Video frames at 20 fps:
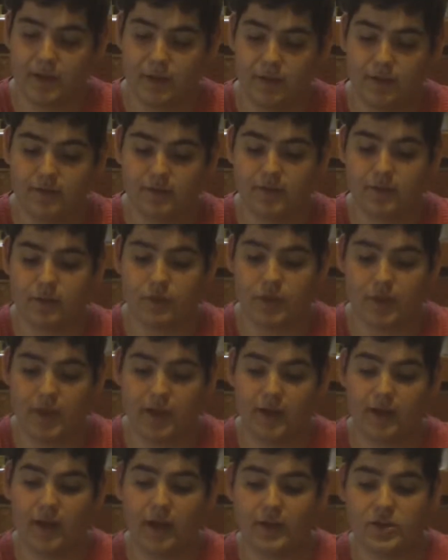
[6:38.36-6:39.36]
This
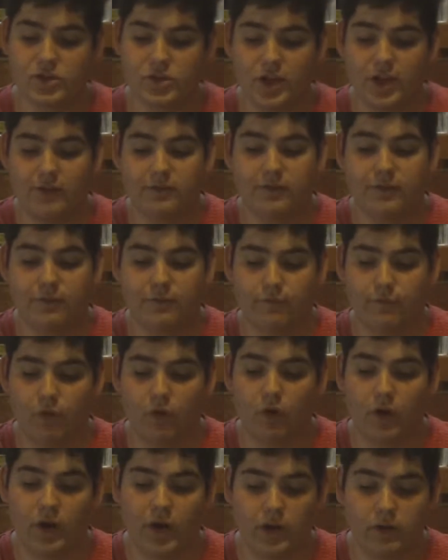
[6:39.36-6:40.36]
thing achieves
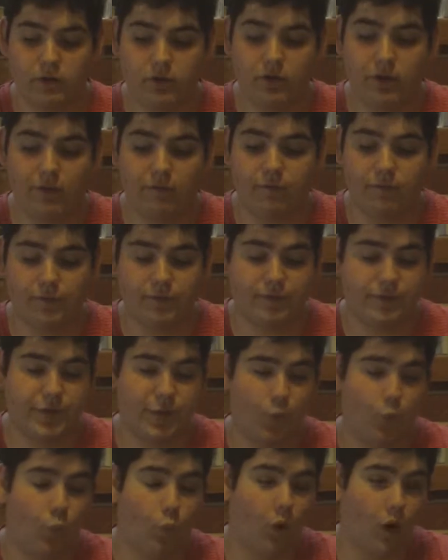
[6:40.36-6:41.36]
450
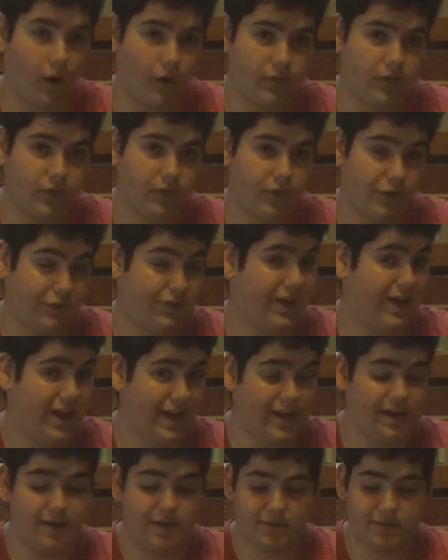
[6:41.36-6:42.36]
watts of
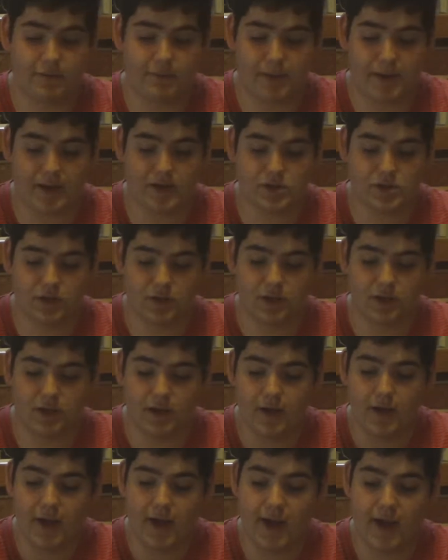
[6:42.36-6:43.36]
heat dissipation,
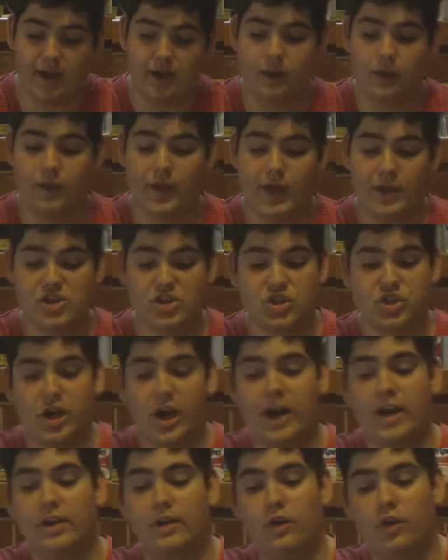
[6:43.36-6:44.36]
and their
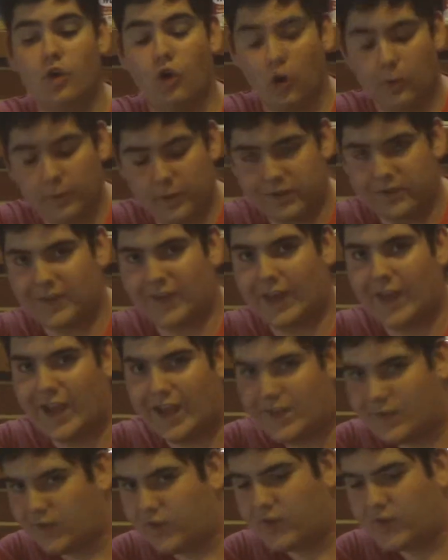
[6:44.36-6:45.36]
ginormous
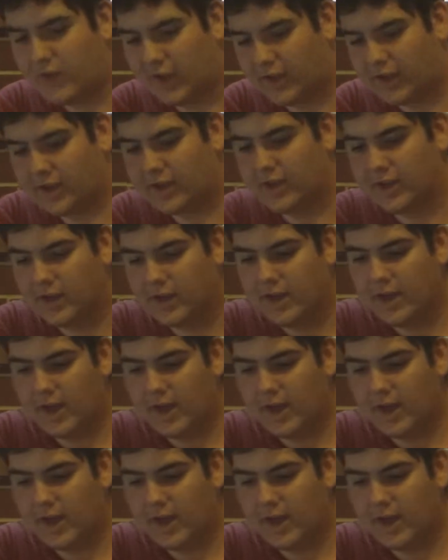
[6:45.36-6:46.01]
heat sink